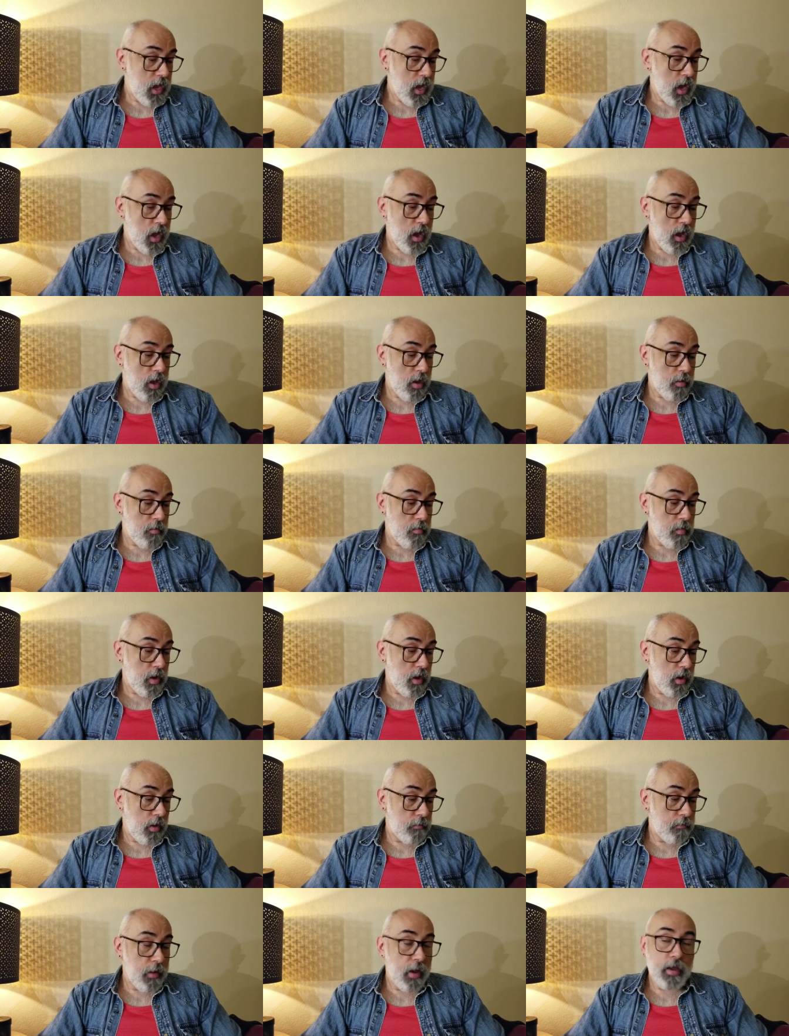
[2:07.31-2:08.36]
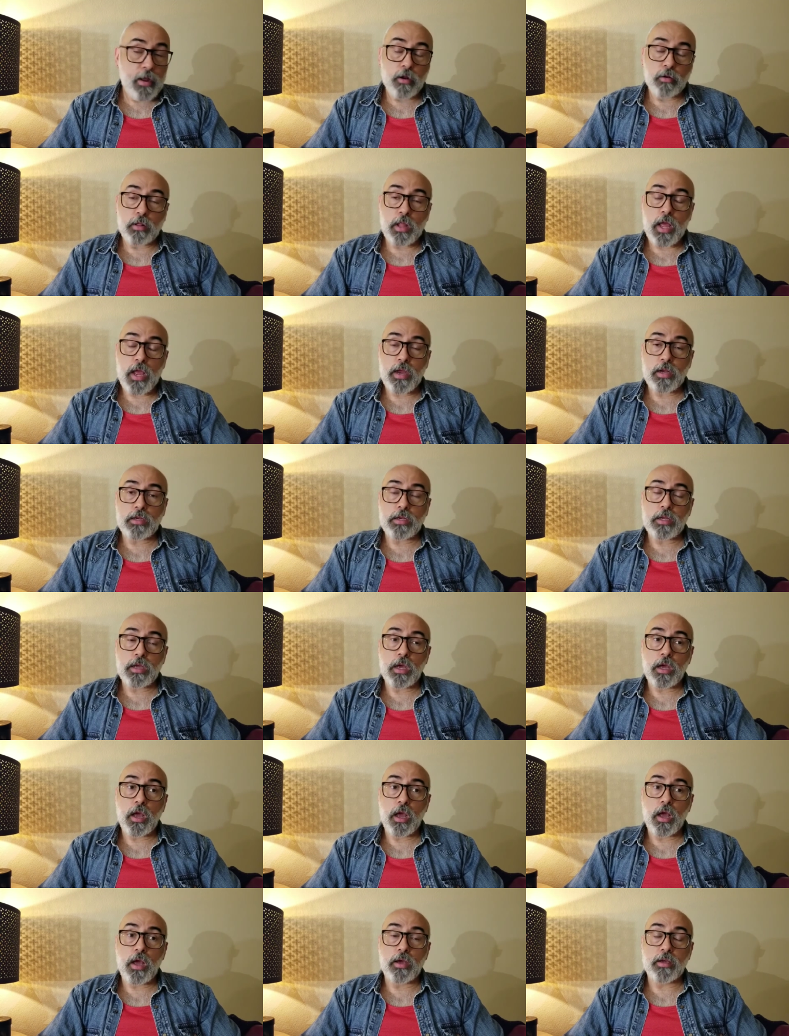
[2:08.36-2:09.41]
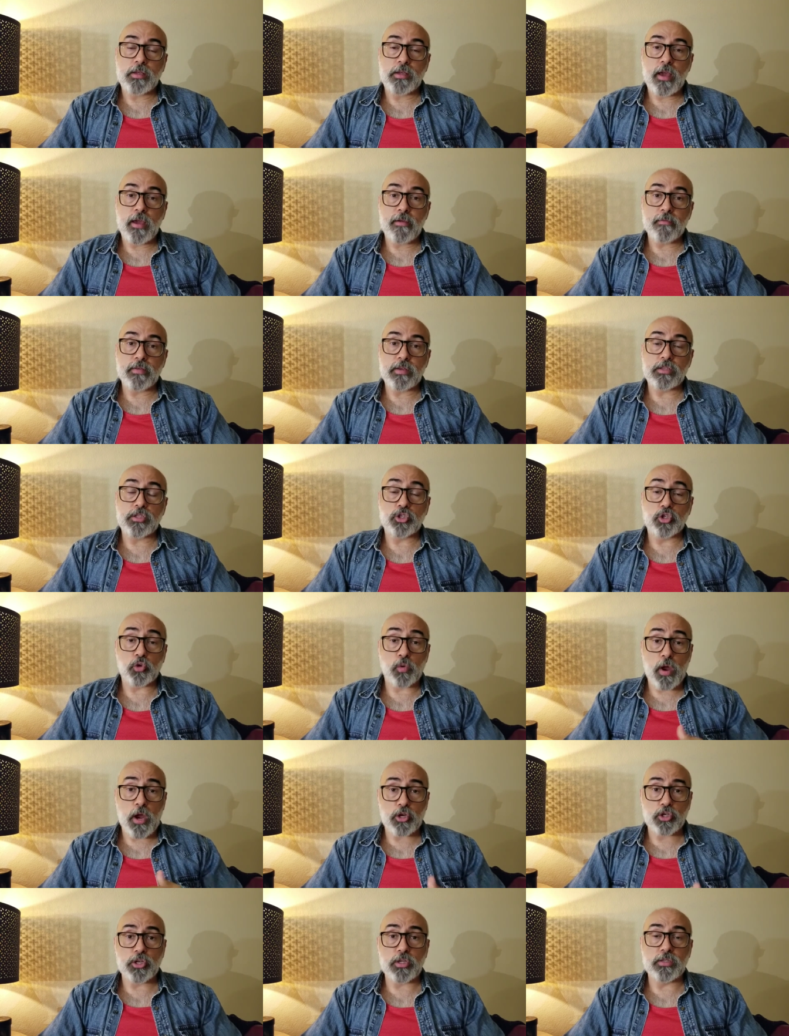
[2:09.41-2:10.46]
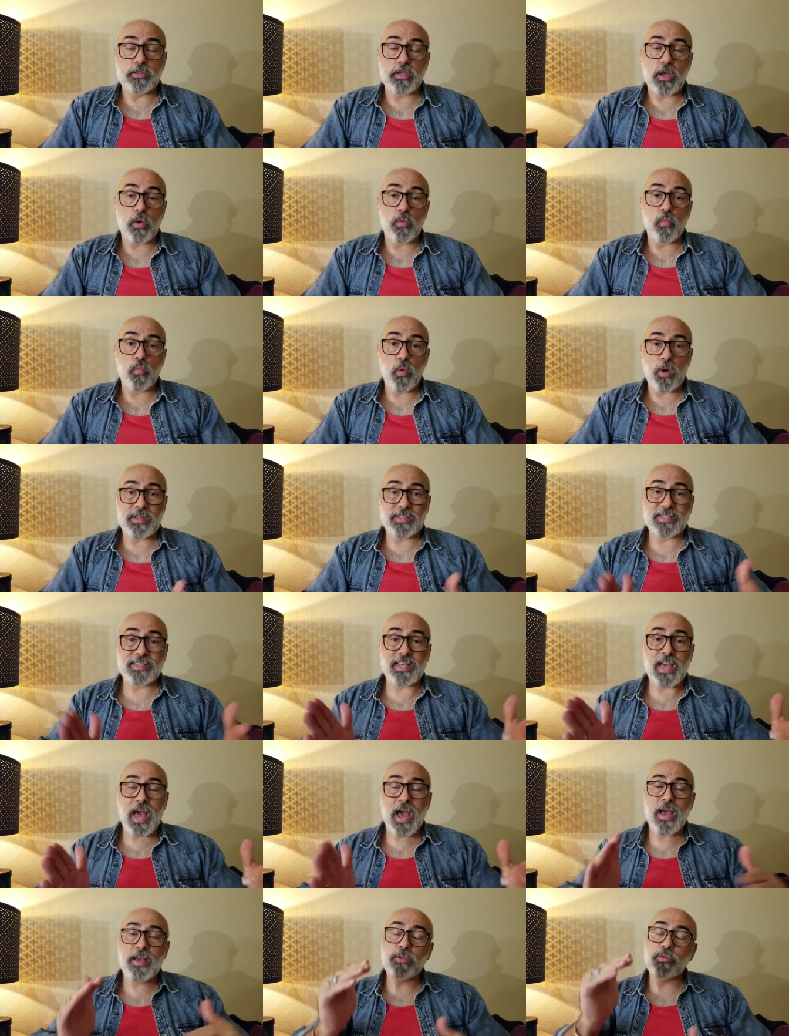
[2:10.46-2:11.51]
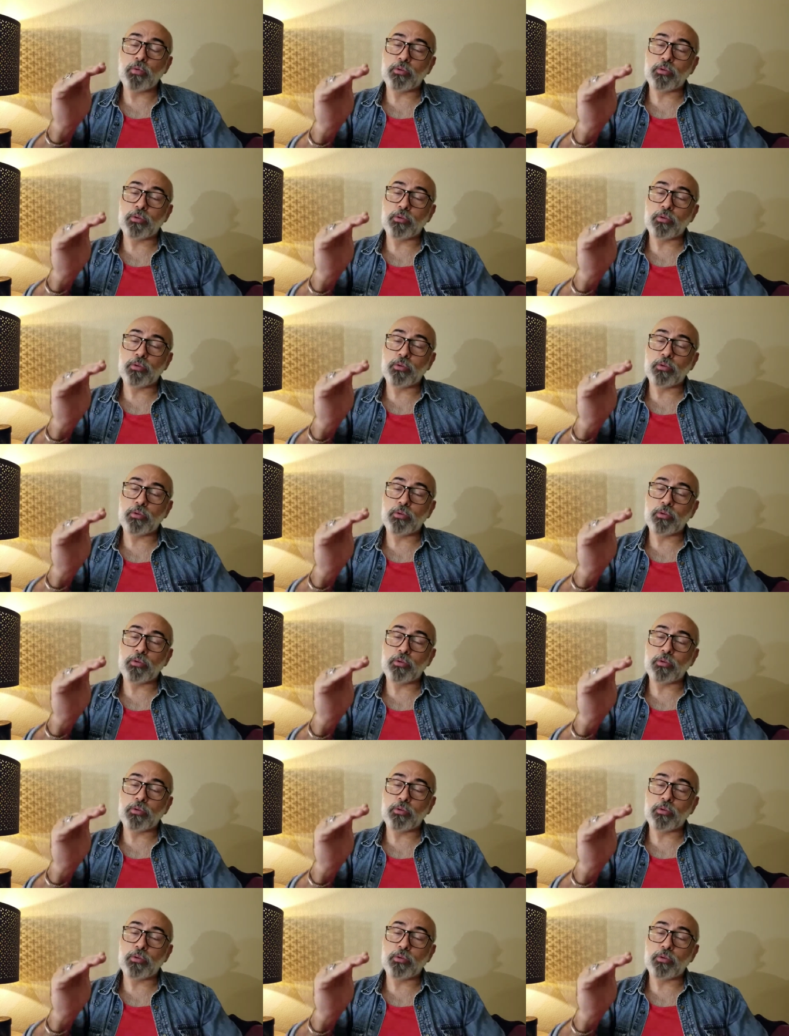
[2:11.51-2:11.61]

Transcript: My airline gave us directions on what size,